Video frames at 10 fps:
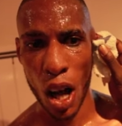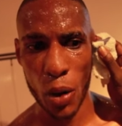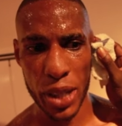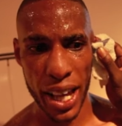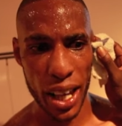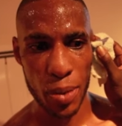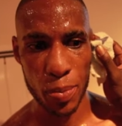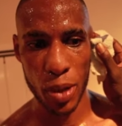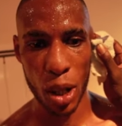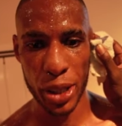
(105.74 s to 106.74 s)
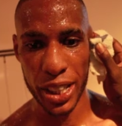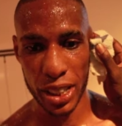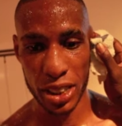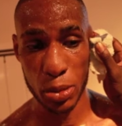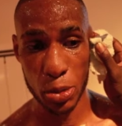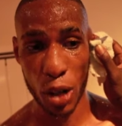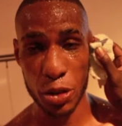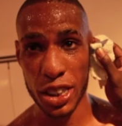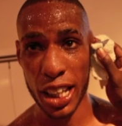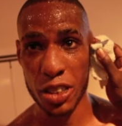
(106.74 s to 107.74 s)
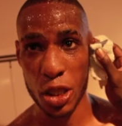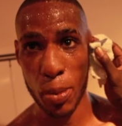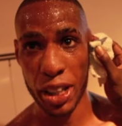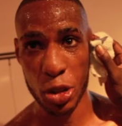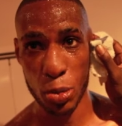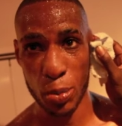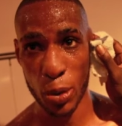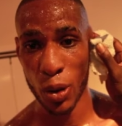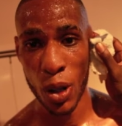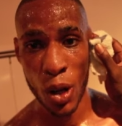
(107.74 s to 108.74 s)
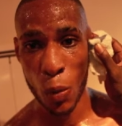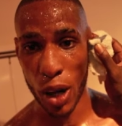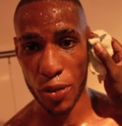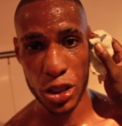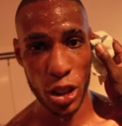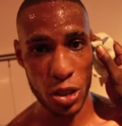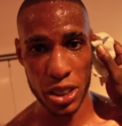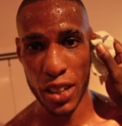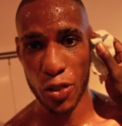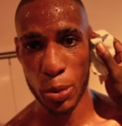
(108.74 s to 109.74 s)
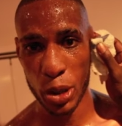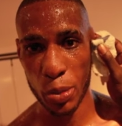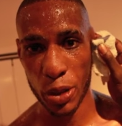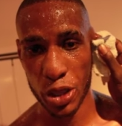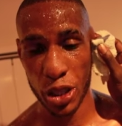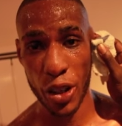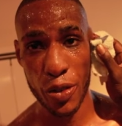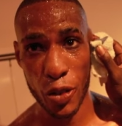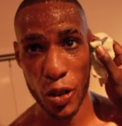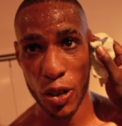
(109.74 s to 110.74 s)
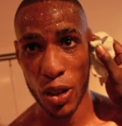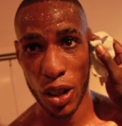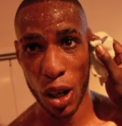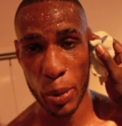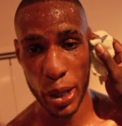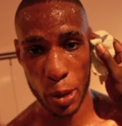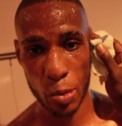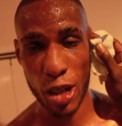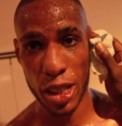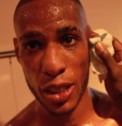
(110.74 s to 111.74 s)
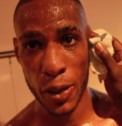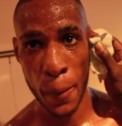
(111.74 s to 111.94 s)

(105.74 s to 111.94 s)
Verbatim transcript: Oh yeah, I mean it's obviously down to the management, but whatever title's there for me to, to go for, I'm here and I'm ready.